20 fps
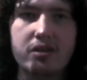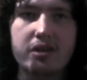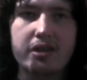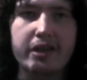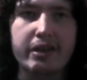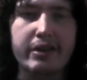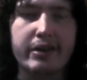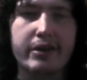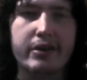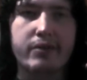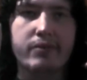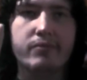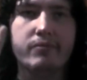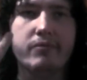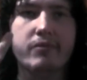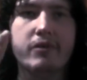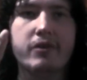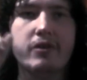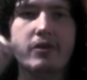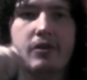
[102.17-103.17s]
you know,
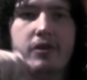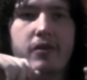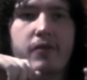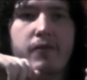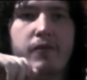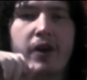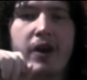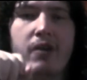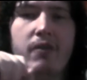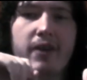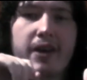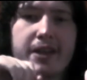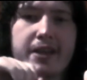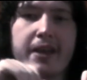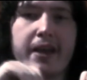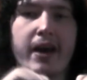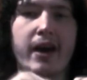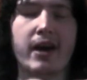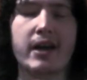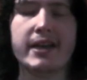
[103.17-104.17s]
felt like
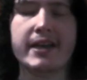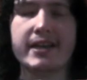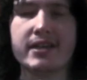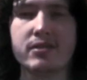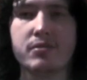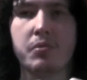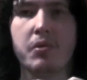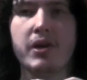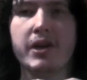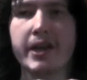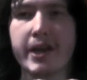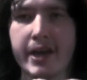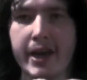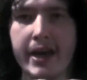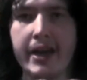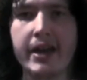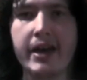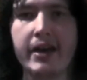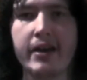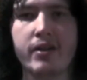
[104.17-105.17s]
the audience wouldn't
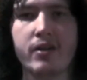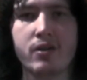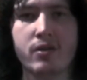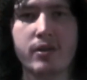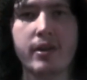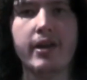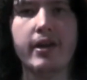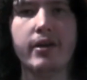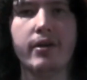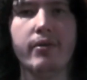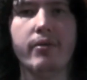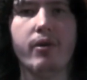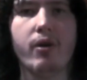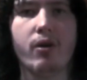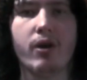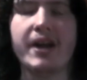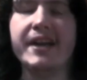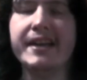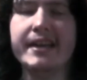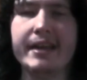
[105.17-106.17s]
get a clue
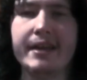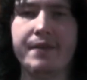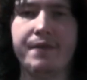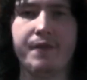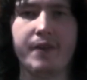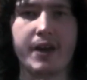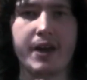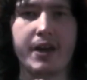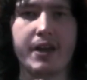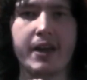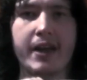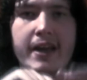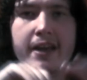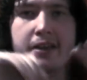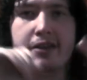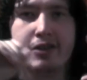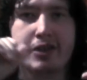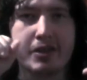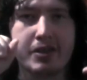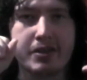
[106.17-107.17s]
or anything
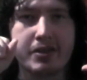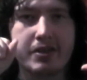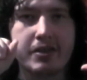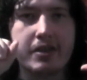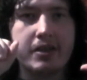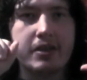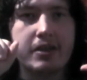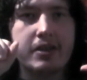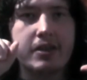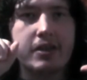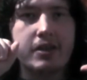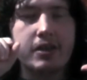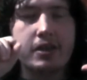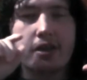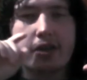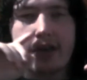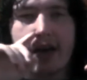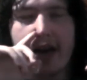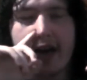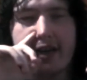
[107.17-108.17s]
and just
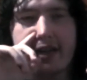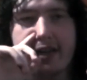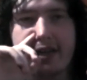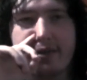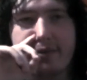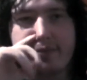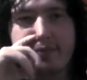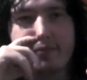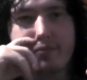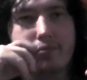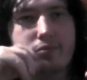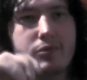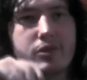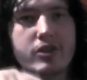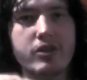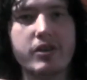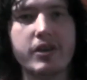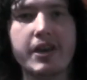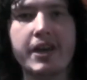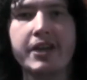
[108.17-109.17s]
kind of,
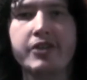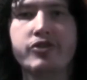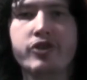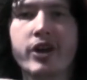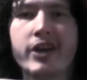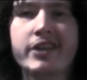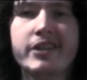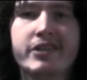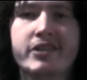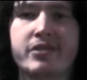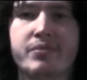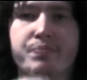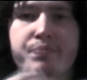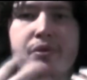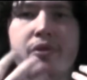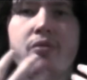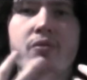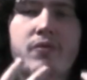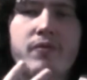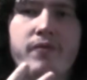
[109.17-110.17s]
he tried to
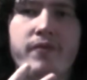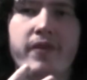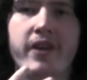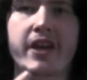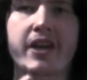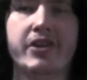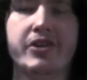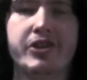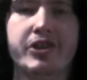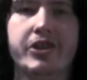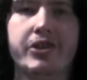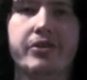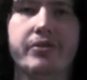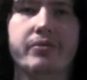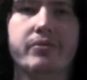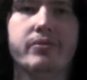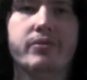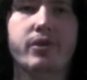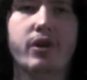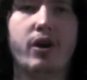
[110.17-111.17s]
spoon feed you
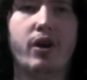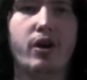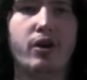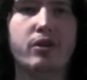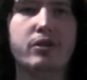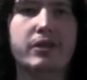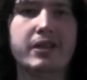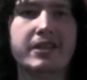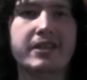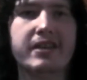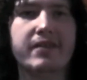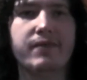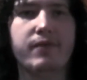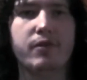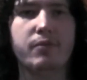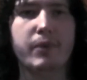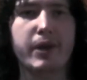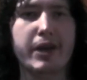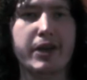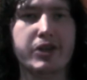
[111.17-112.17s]
all this
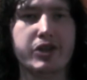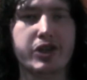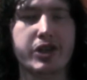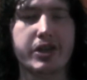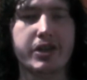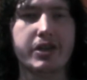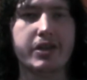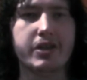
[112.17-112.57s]
information